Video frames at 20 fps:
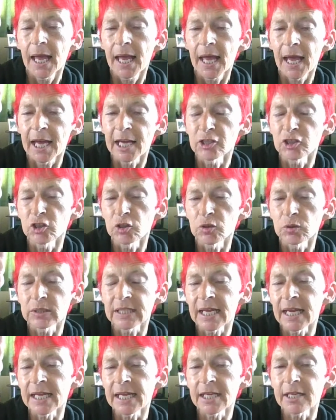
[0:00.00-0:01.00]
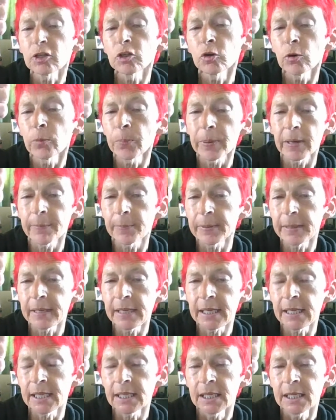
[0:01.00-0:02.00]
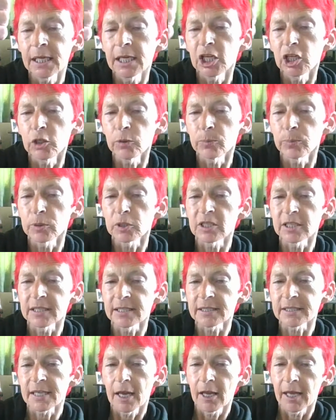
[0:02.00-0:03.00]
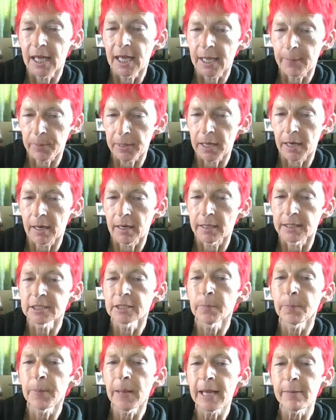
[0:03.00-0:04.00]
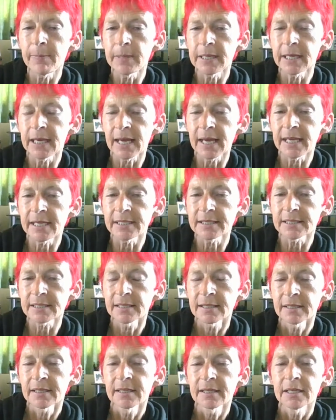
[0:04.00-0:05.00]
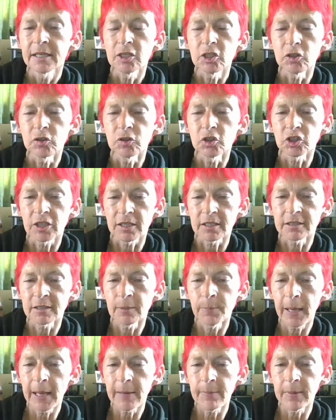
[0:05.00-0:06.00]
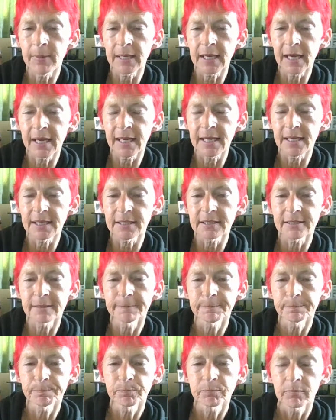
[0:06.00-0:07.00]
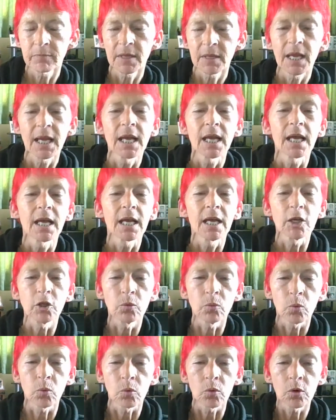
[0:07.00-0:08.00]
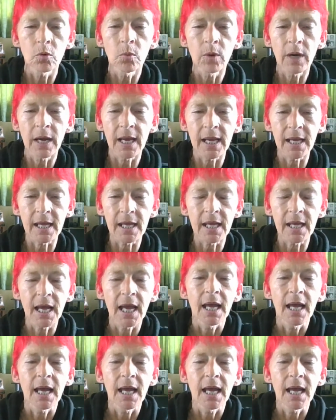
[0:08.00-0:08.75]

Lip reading: And you take your puppy, you put it behind the baby gate, you shut the baby gate, you walk away,